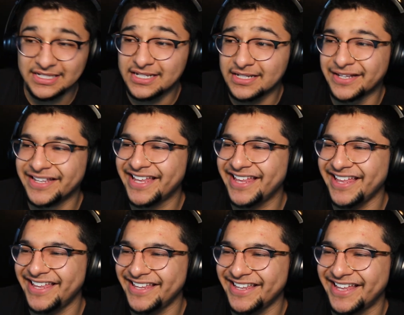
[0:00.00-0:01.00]

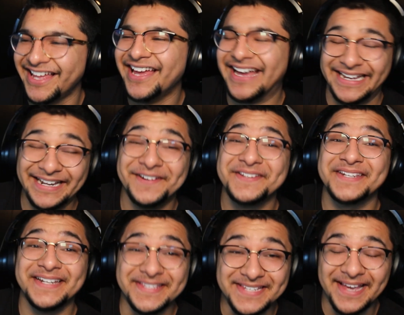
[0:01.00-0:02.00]
shit. That was
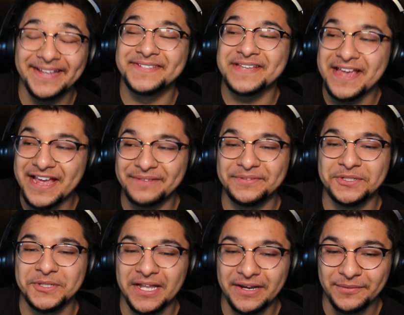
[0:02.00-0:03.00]
an intense game,
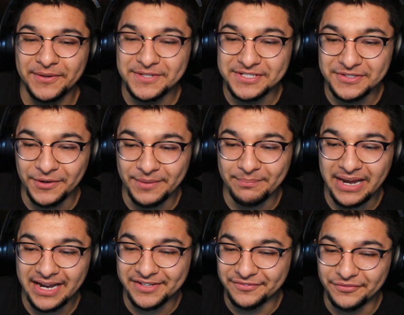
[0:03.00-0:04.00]
dude. Like, we were just going
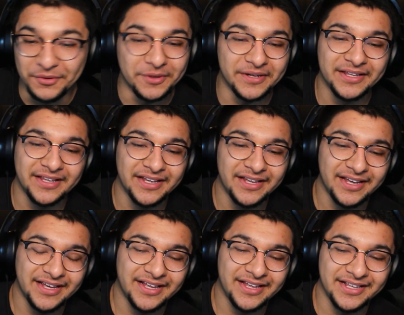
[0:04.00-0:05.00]
back and forth.
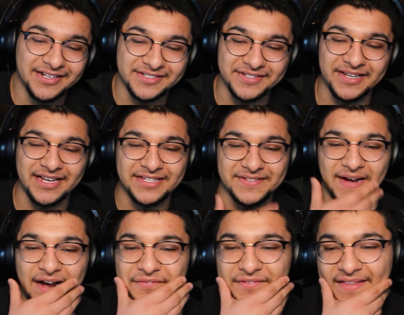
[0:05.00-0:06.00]
So yeah, so
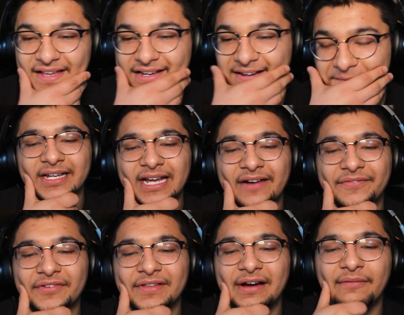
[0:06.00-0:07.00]
after that
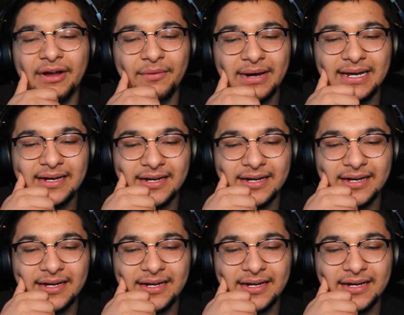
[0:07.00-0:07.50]
we went